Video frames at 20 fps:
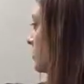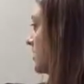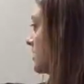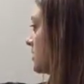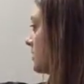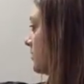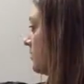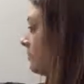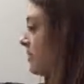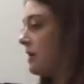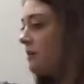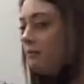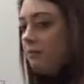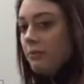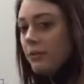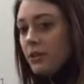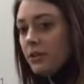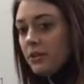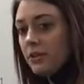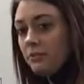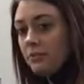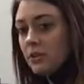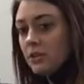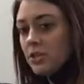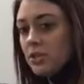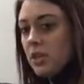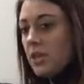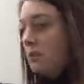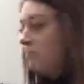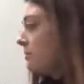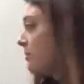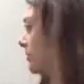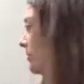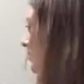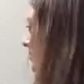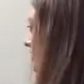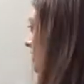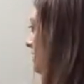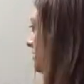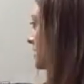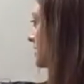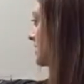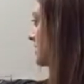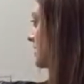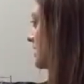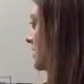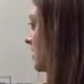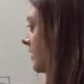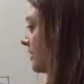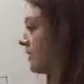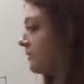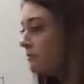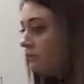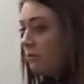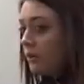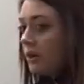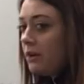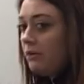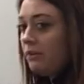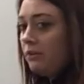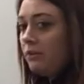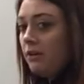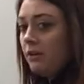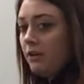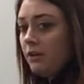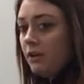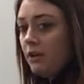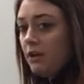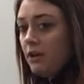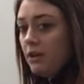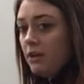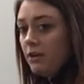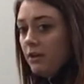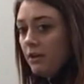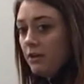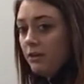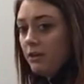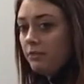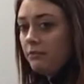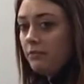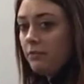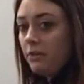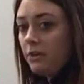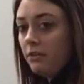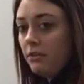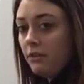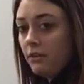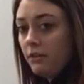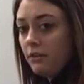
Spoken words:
this would be a fourth of the shape. This is another fourth, and another fourth.